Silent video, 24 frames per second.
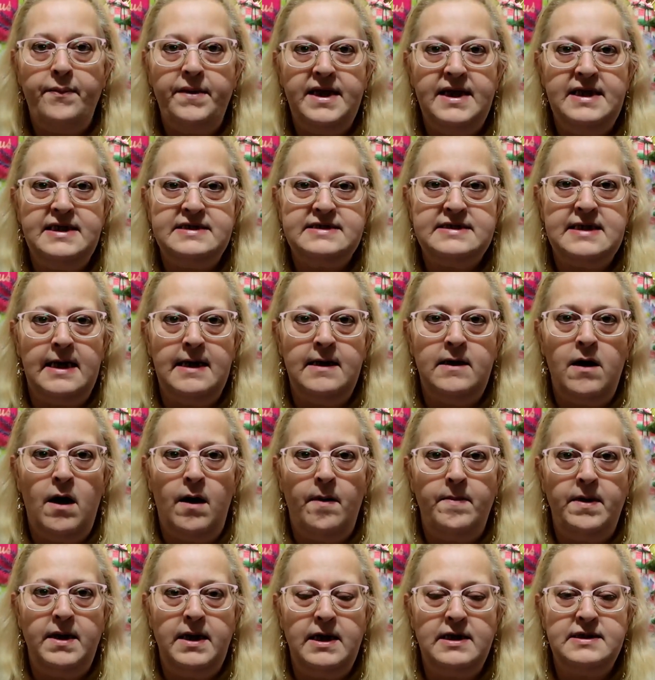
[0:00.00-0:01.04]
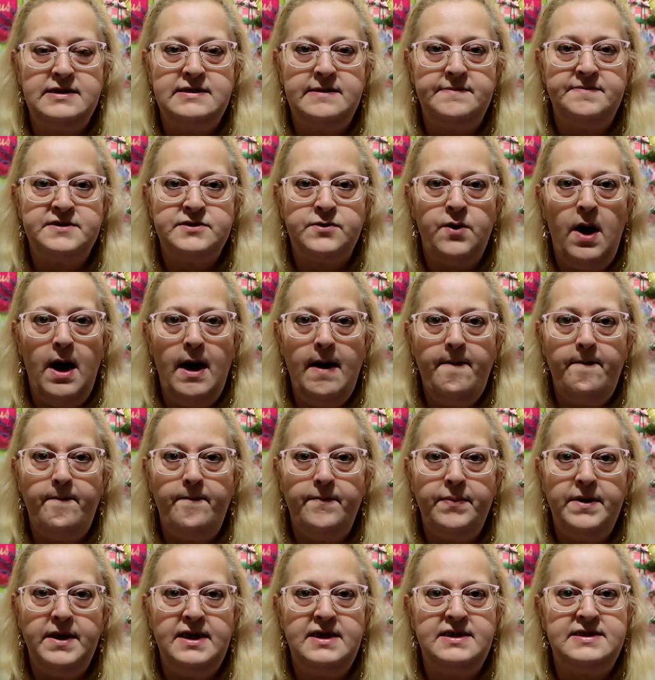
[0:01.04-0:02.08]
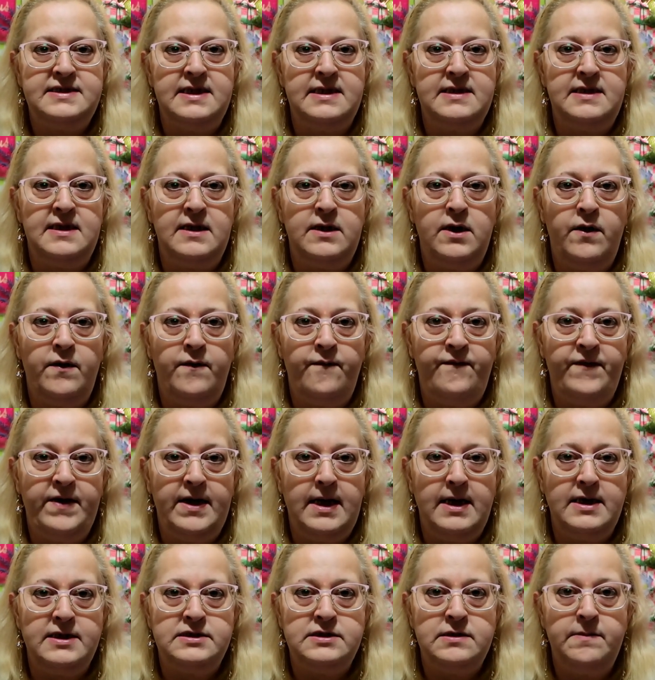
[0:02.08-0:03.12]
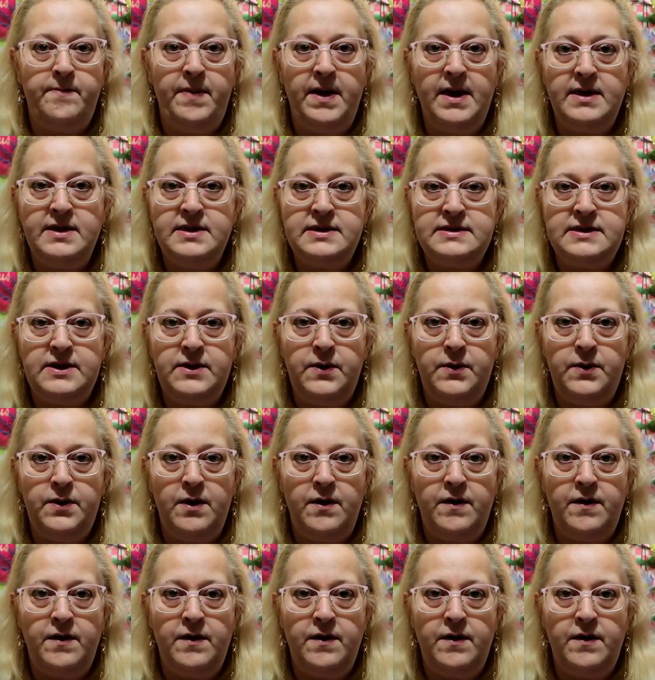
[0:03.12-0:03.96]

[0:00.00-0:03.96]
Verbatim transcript: Please like, comment, and subscribe. Please hit the notification bell so you're